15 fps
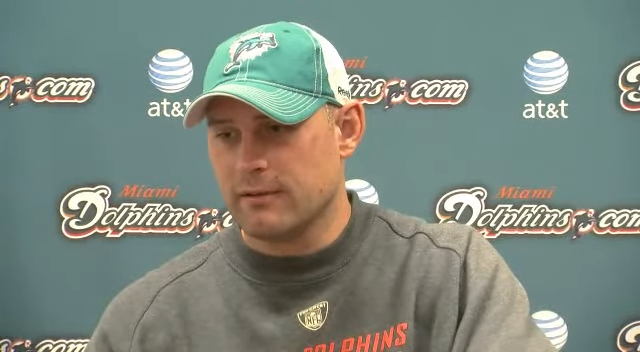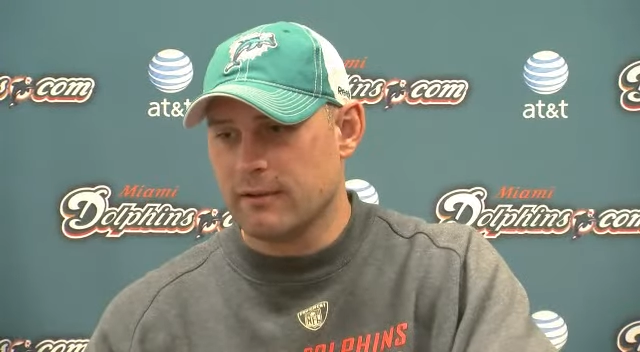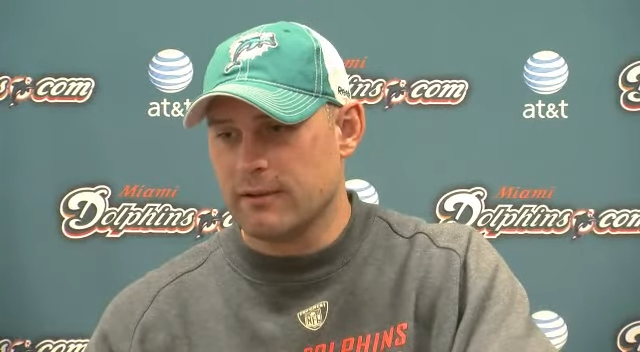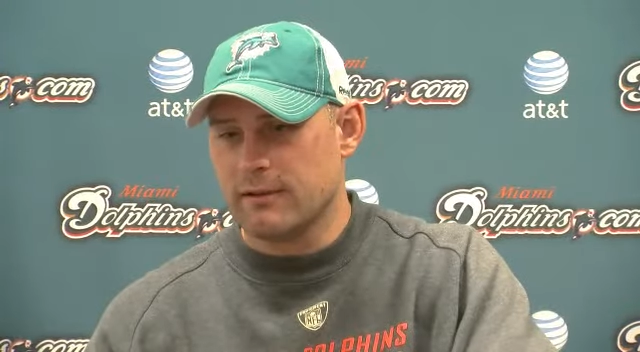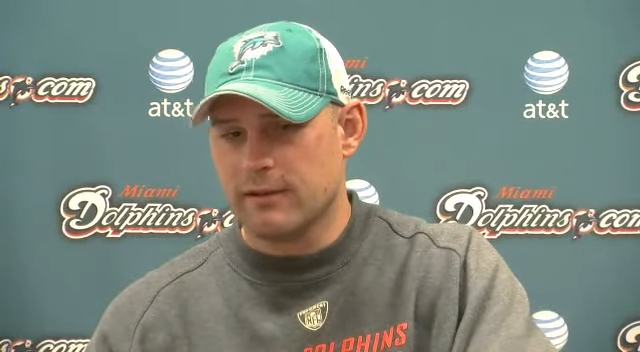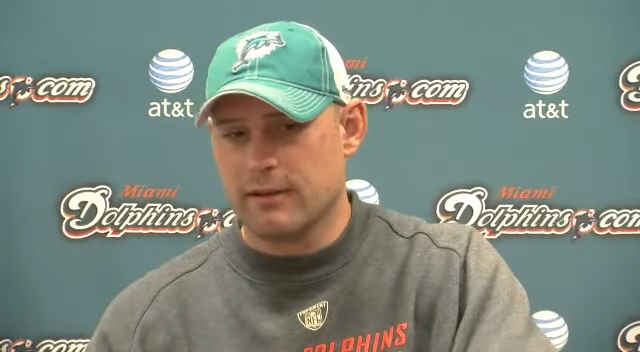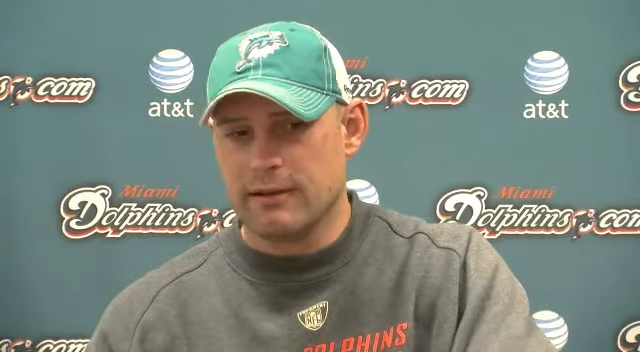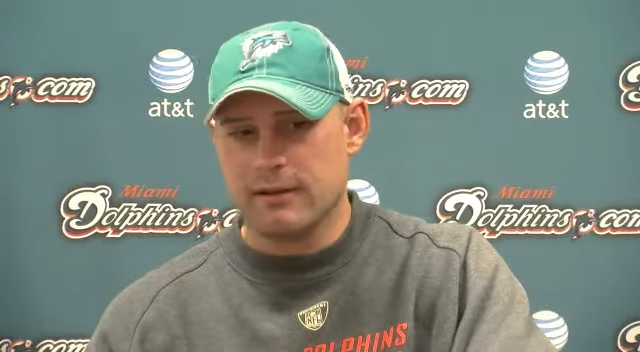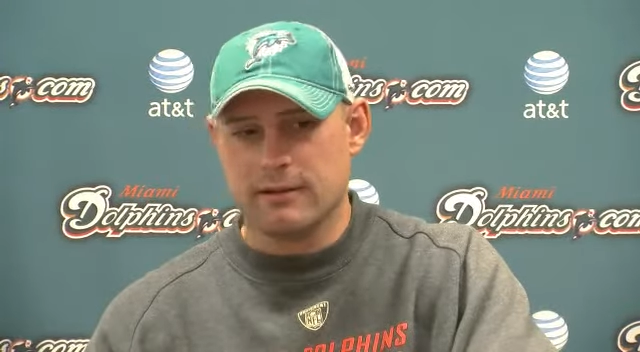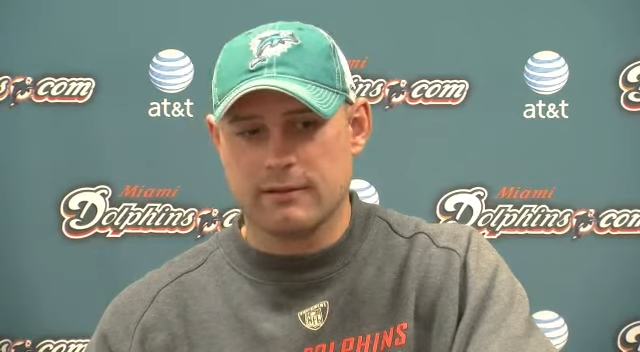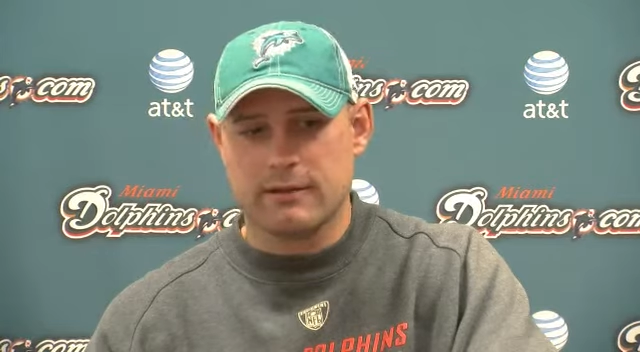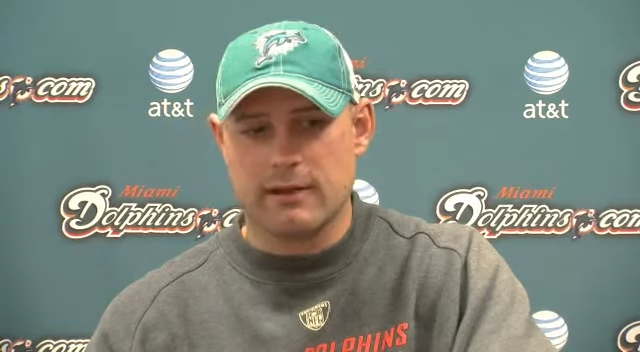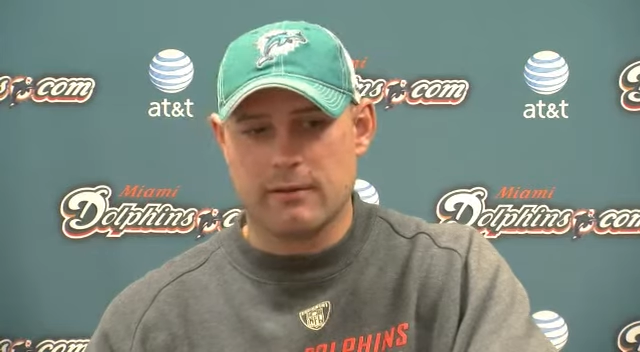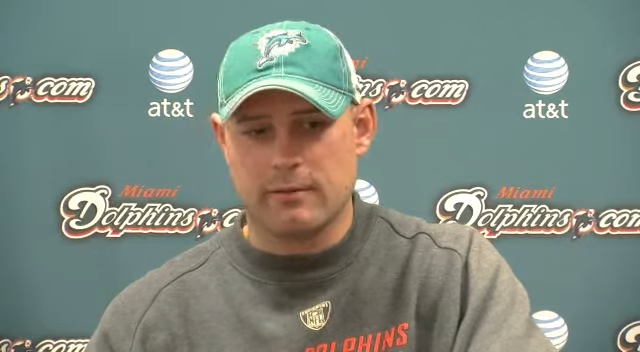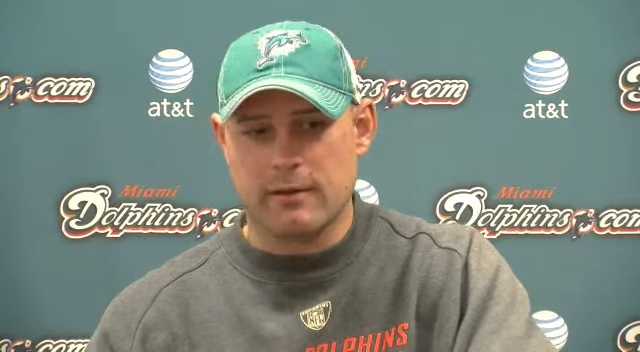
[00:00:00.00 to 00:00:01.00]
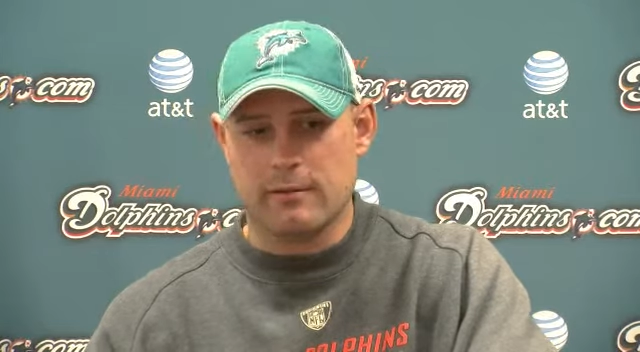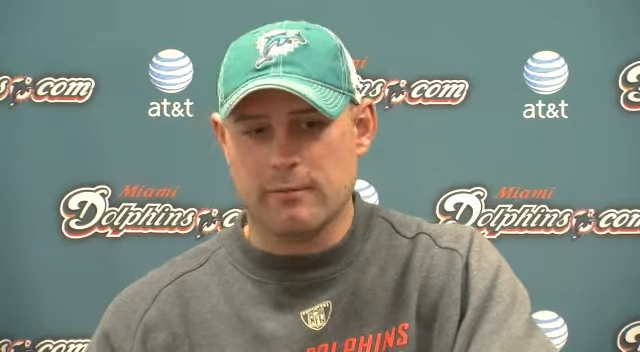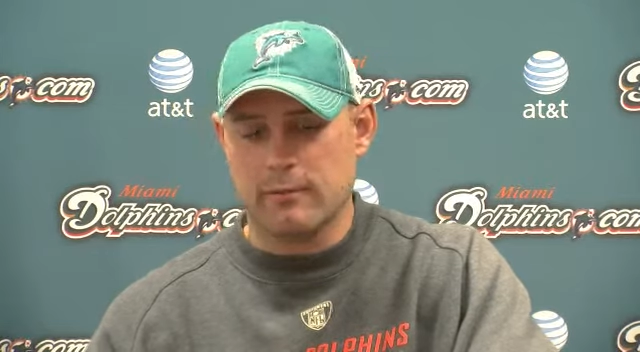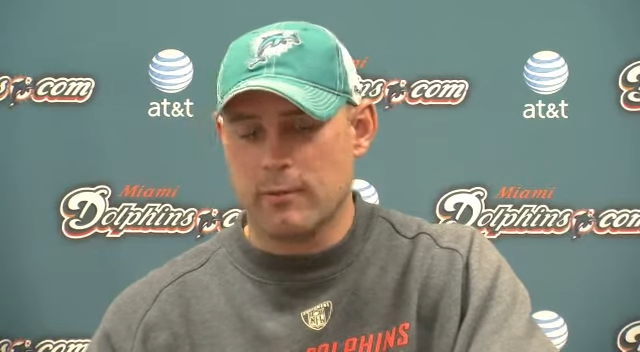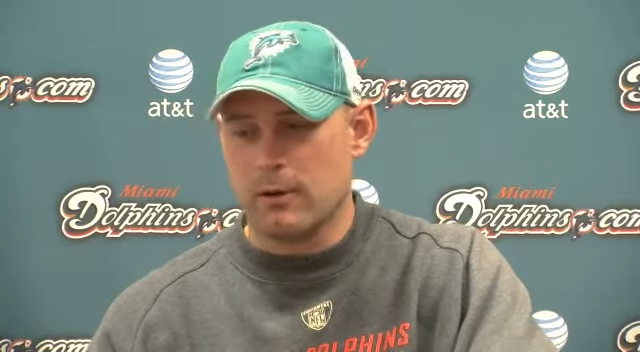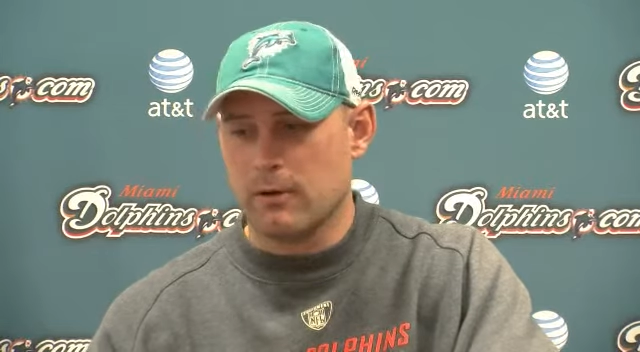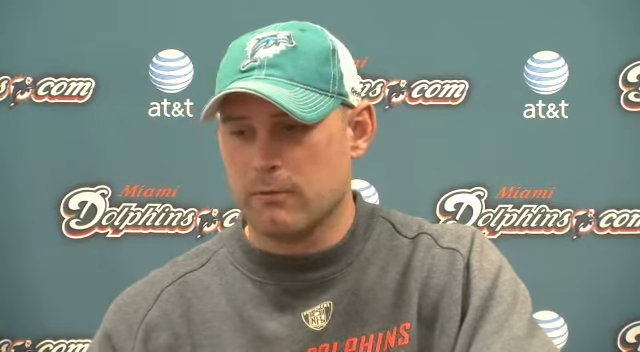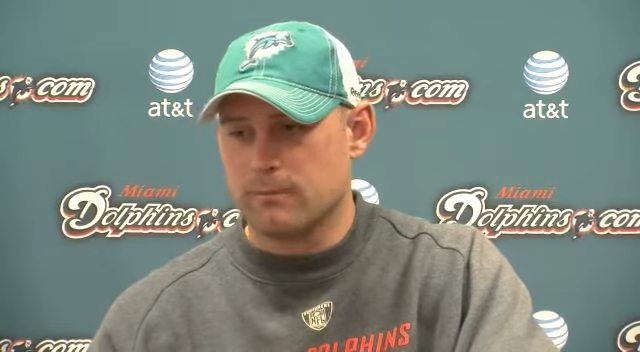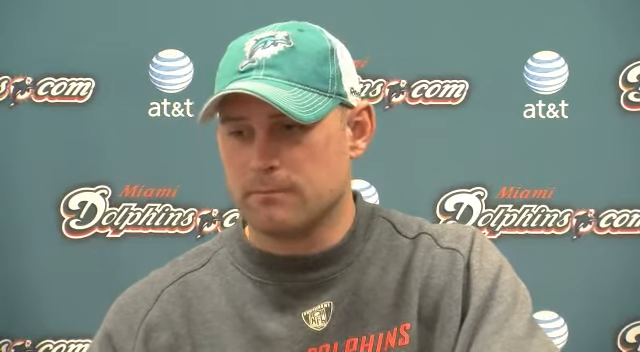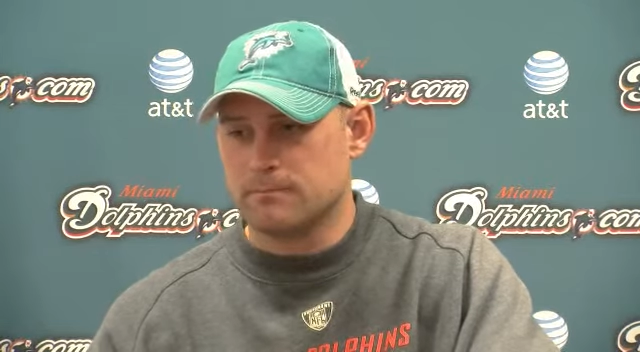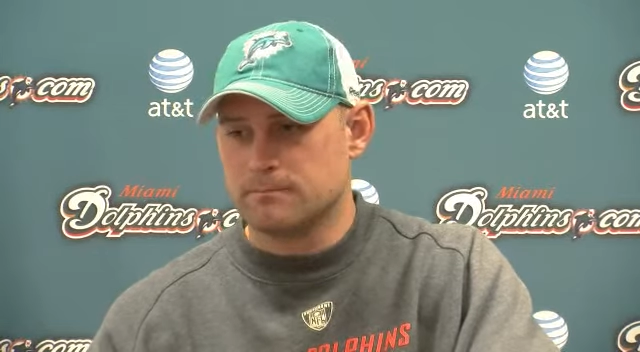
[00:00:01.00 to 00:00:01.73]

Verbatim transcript: and uh, getting them the ball.